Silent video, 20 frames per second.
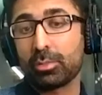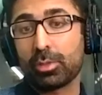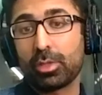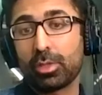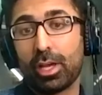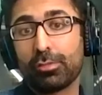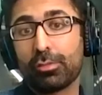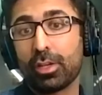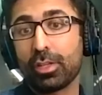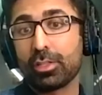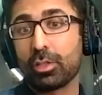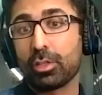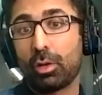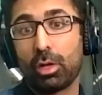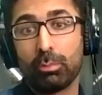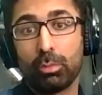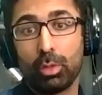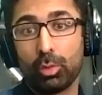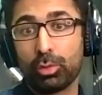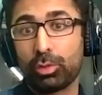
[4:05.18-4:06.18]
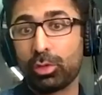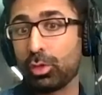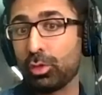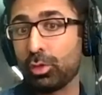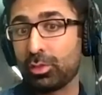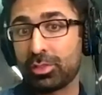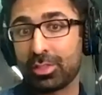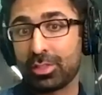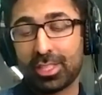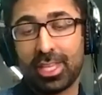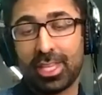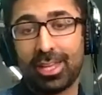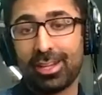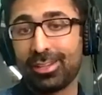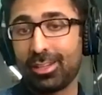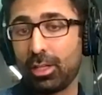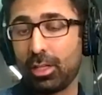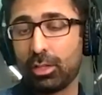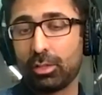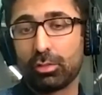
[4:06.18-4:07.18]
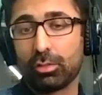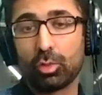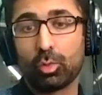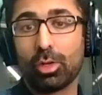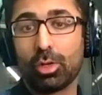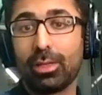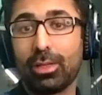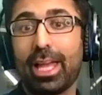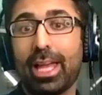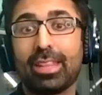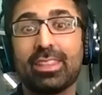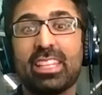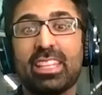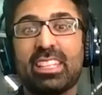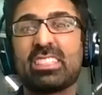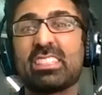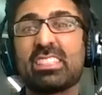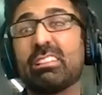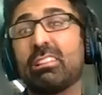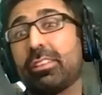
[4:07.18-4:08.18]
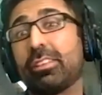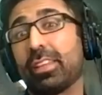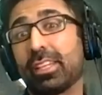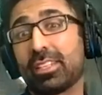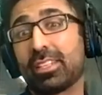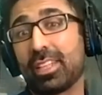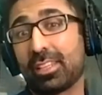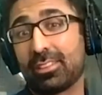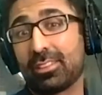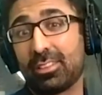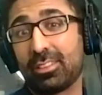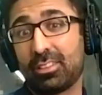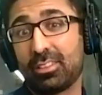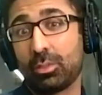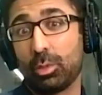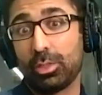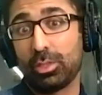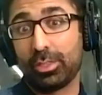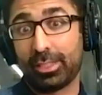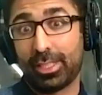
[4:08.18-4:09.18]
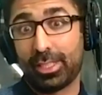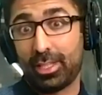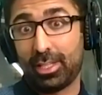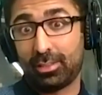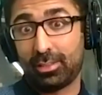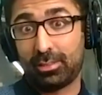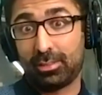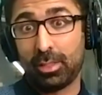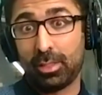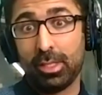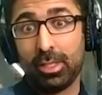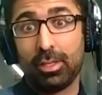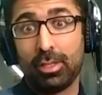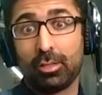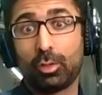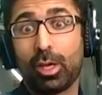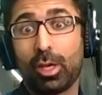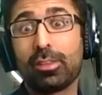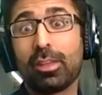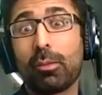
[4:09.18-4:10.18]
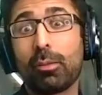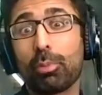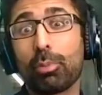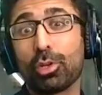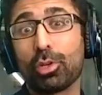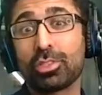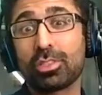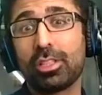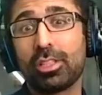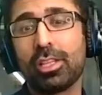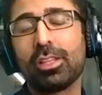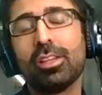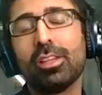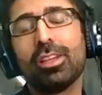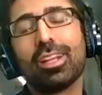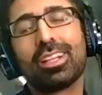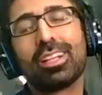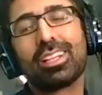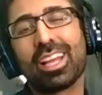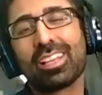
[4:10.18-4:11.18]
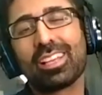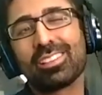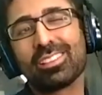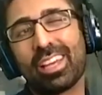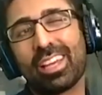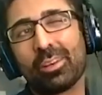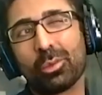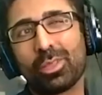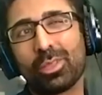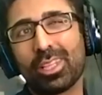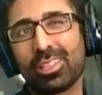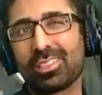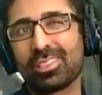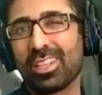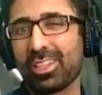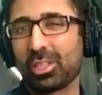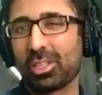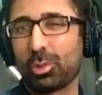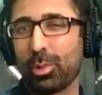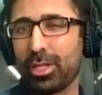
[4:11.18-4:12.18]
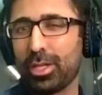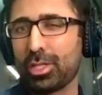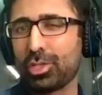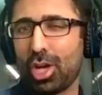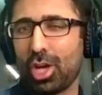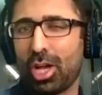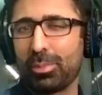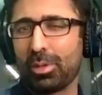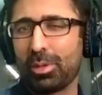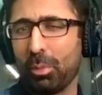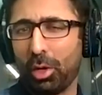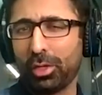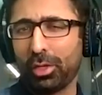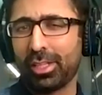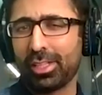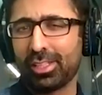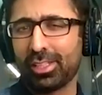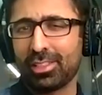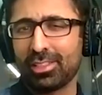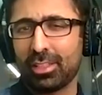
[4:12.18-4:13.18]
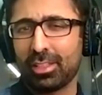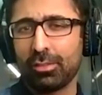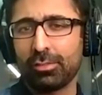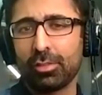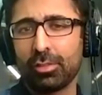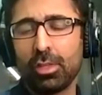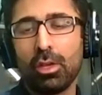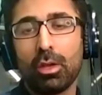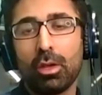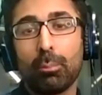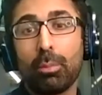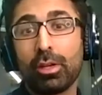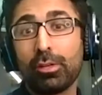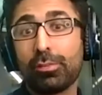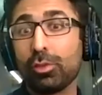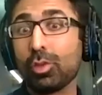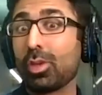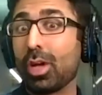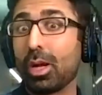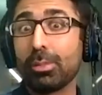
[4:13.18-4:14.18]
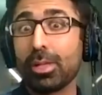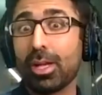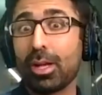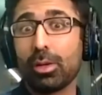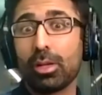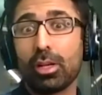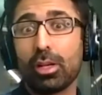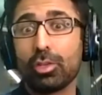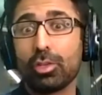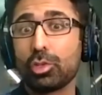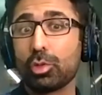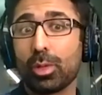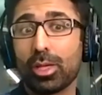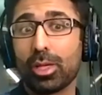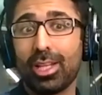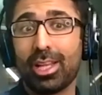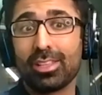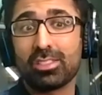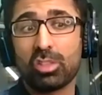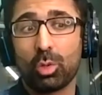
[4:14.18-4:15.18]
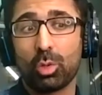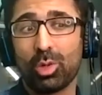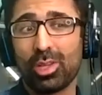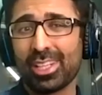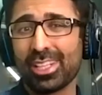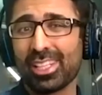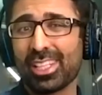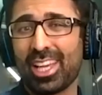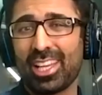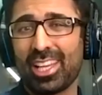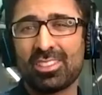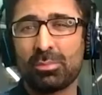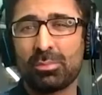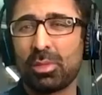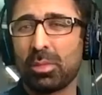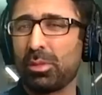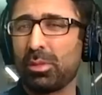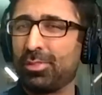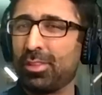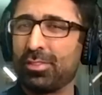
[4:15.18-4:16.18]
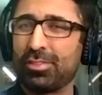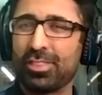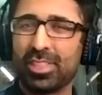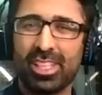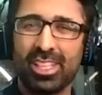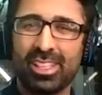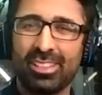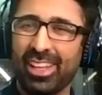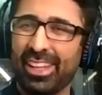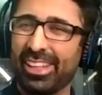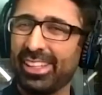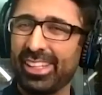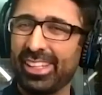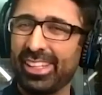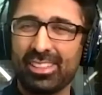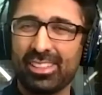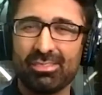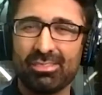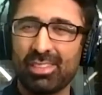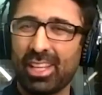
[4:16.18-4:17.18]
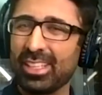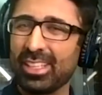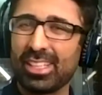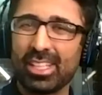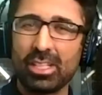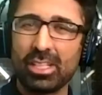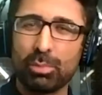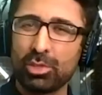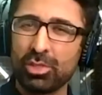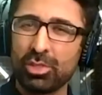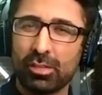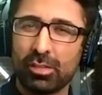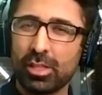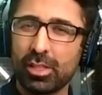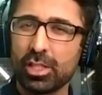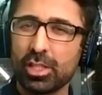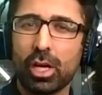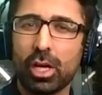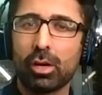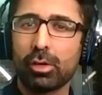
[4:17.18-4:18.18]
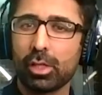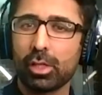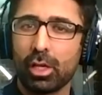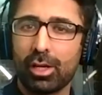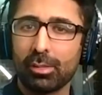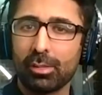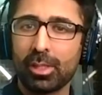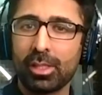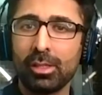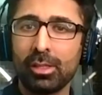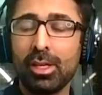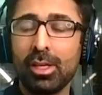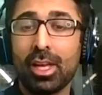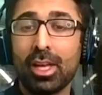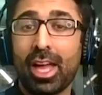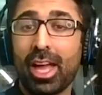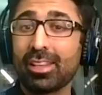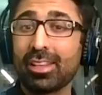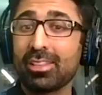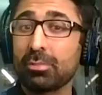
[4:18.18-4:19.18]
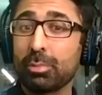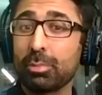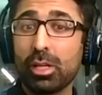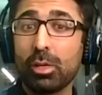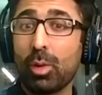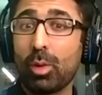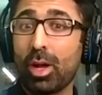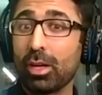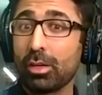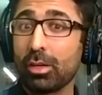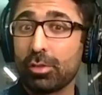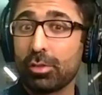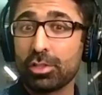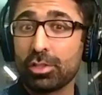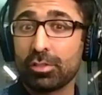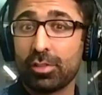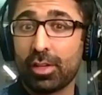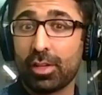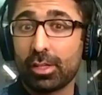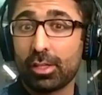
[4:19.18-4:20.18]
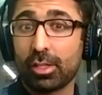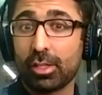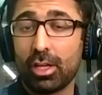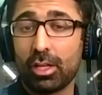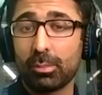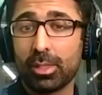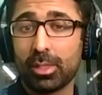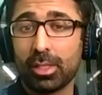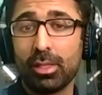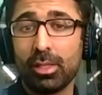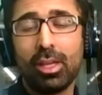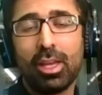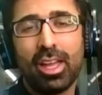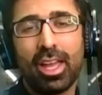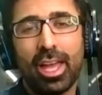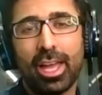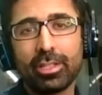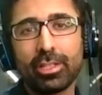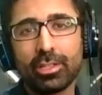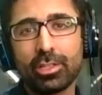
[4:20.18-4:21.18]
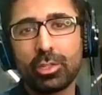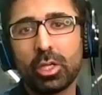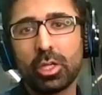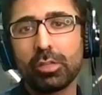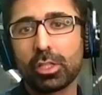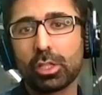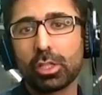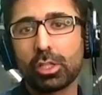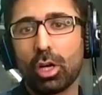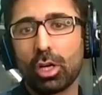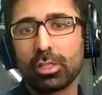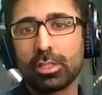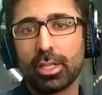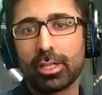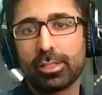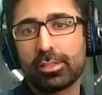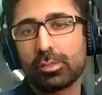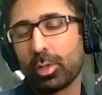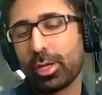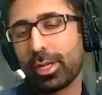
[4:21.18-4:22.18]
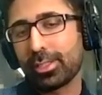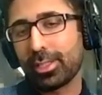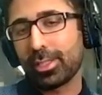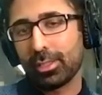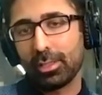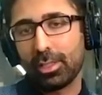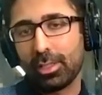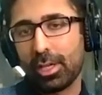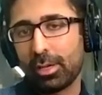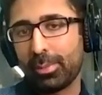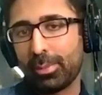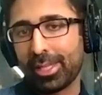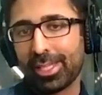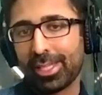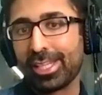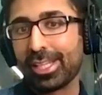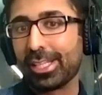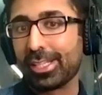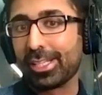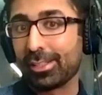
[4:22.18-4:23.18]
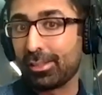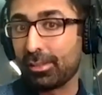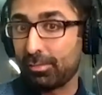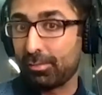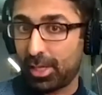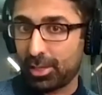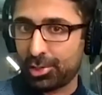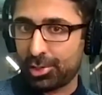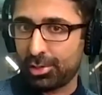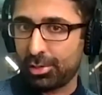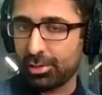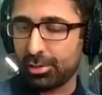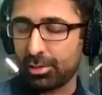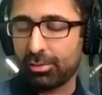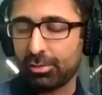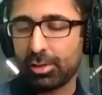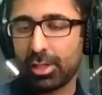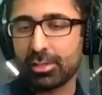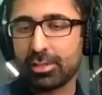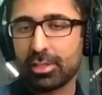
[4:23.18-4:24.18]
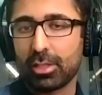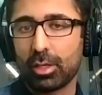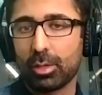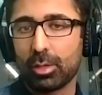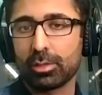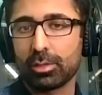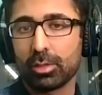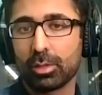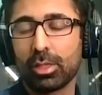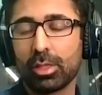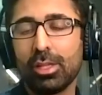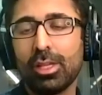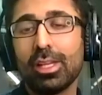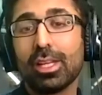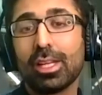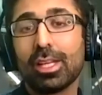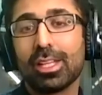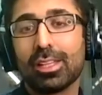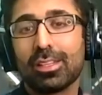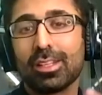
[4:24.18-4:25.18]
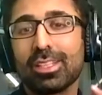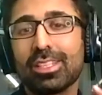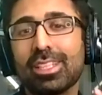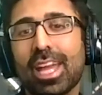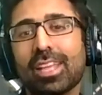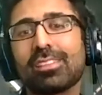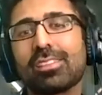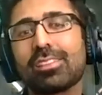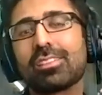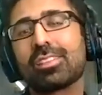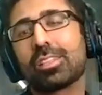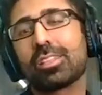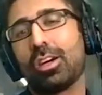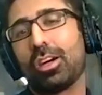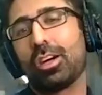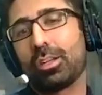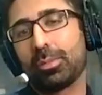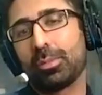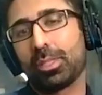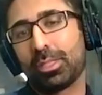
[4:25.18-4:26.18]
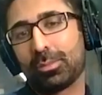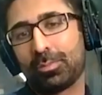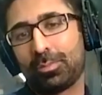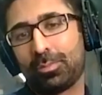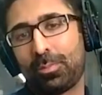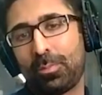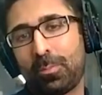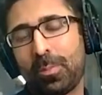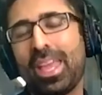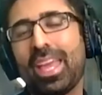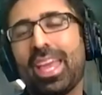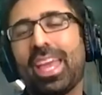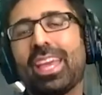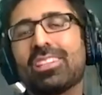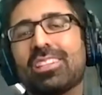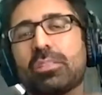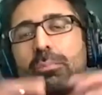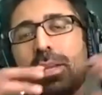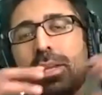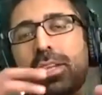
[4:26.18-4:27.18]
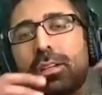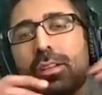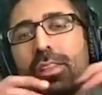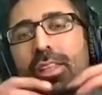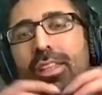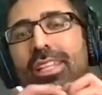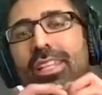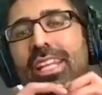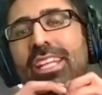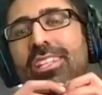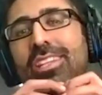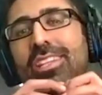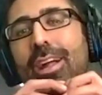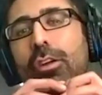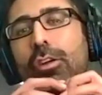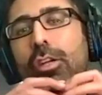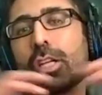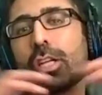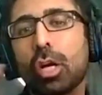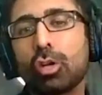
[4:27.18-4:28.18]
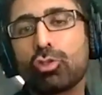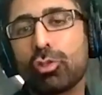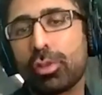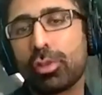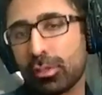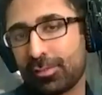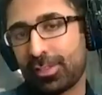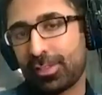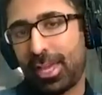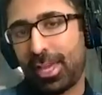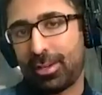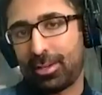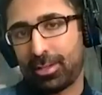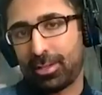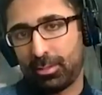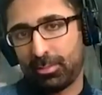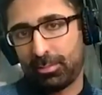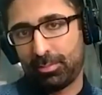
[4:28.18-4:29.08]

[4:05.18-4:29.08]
with you. I have friends on both coasts and Canada, all over the world, and they still think Texas is oil and gas. So I think personally, Texas, I don't think has done a great job in marketing itself. But if you come down here, you realize oil and gas is maybe 15, 18, 19% of the entire economy. And it's a pretty well diversified economy. And just to give it context, what I tell a lot of my Canadian investors and friends now is look, the Texas economy is bigger than the entire country of Canada.